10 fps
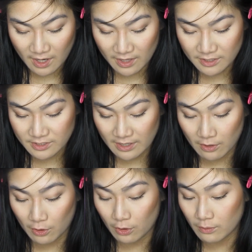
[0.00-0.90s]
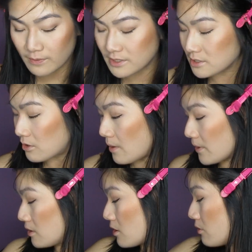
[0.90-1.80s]
many highlighters at home, so
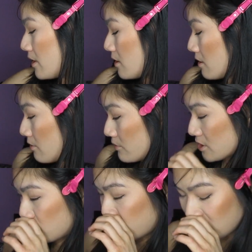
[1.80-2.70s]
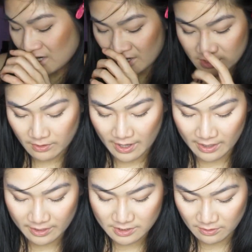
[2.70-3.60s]
I'm going to go in just with a natural
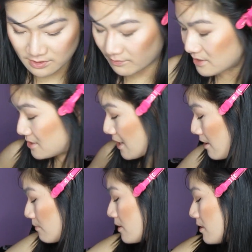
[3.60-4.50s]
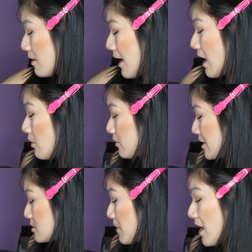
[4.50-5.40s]
highlighter. So from the same
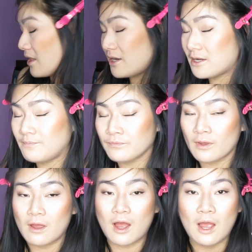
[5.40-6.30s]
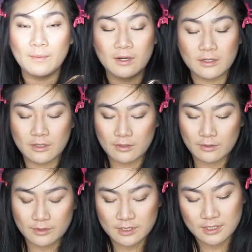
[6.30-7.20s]
Hourglass palette, I'm going to
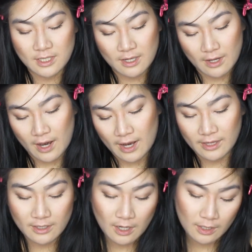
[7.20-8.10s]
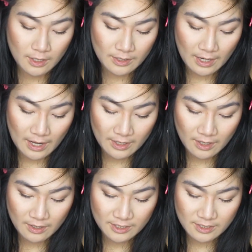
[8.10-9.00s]
use the highlight color, and the highlight
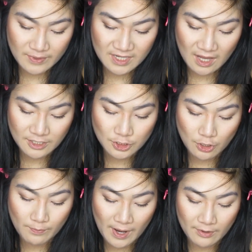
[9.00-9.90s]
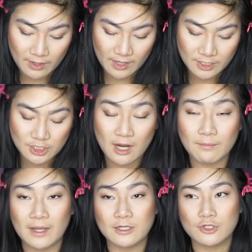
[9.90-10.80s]
color is the Metallic Strobe Powder in
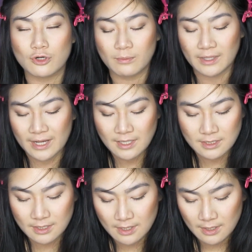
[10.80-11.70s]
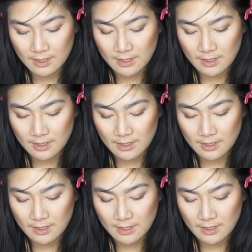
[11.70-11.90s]
Champagne Strobe Light.